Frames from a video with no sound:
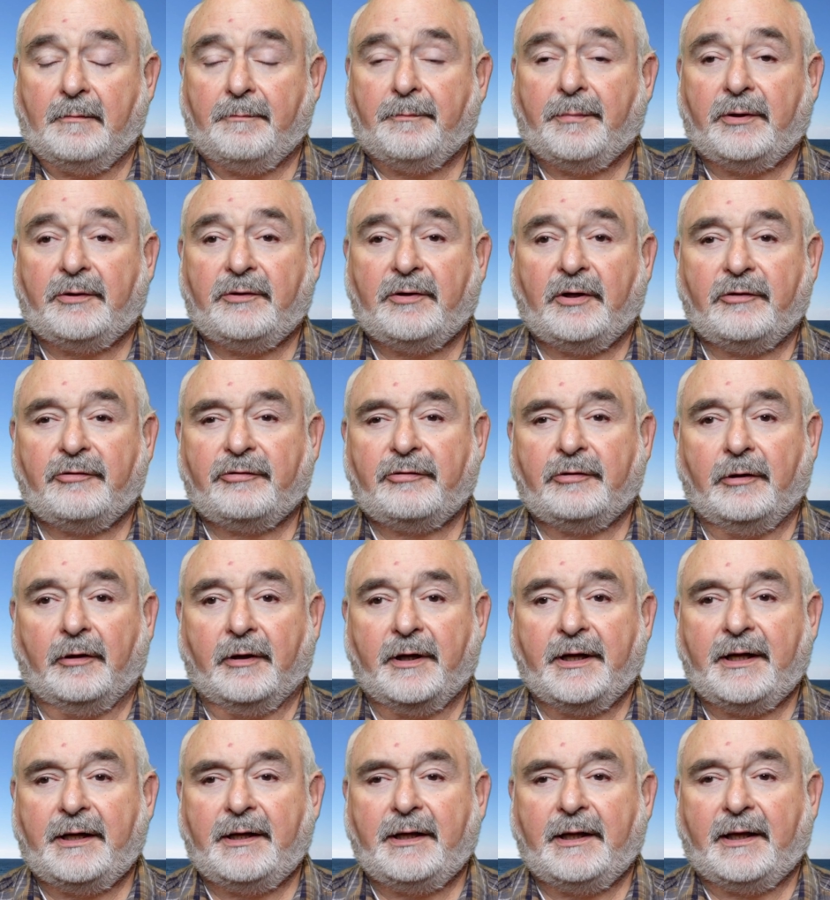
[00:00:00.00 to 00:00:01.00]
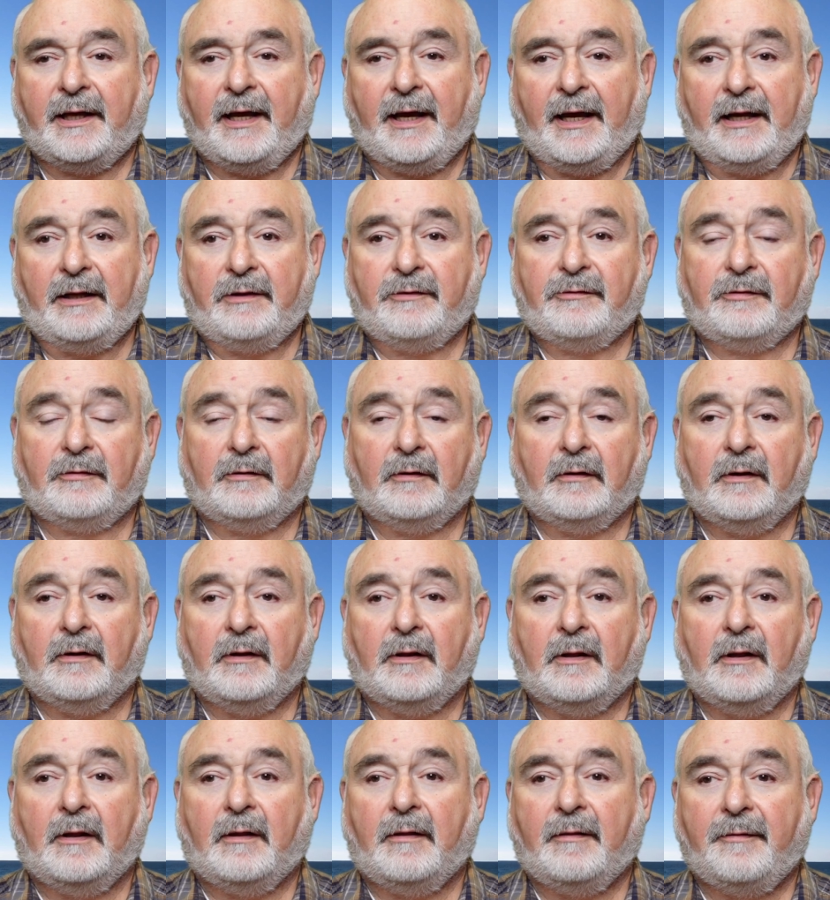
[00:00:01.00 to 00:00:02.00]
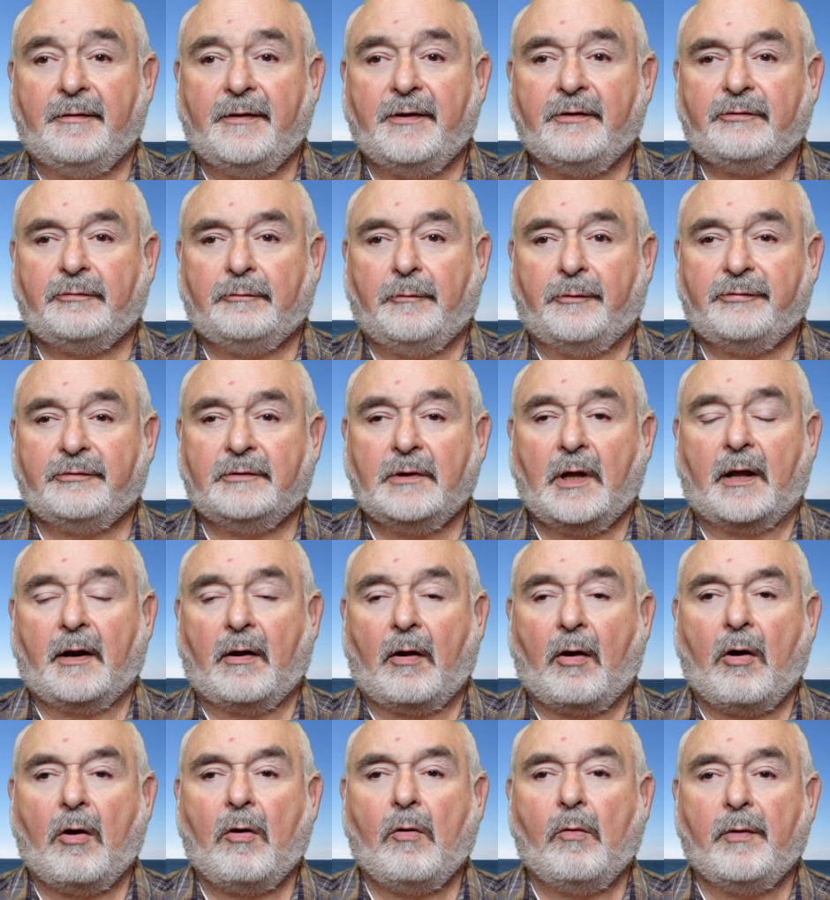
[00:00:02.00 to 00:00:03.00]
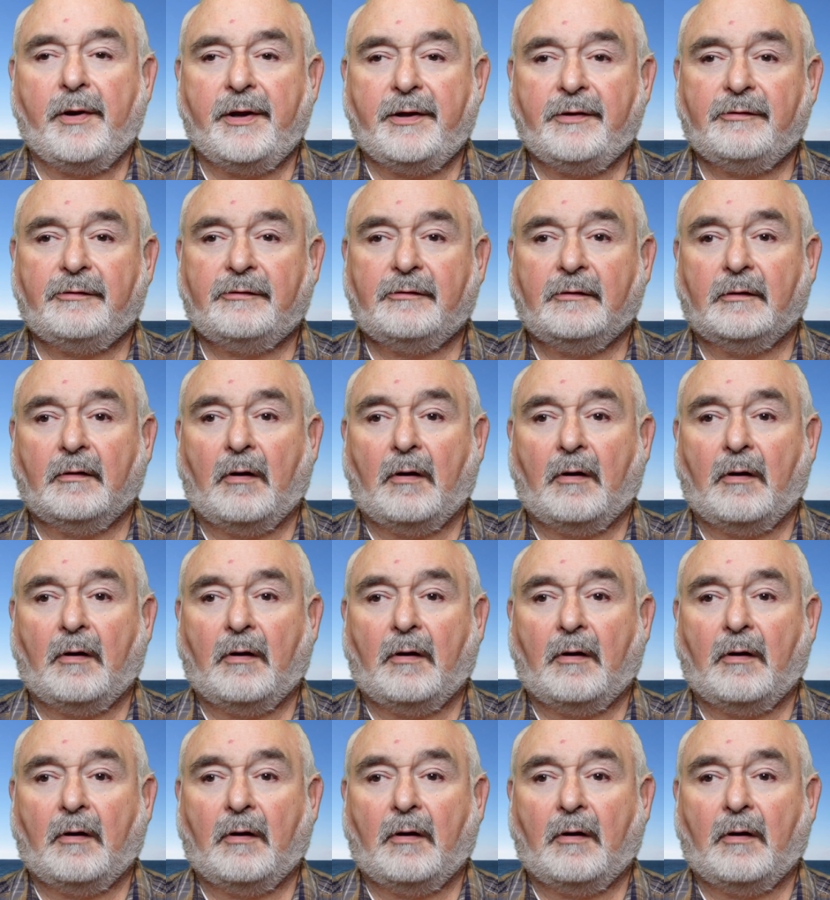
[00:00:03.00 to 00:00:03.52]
petitioner indicates, this was not always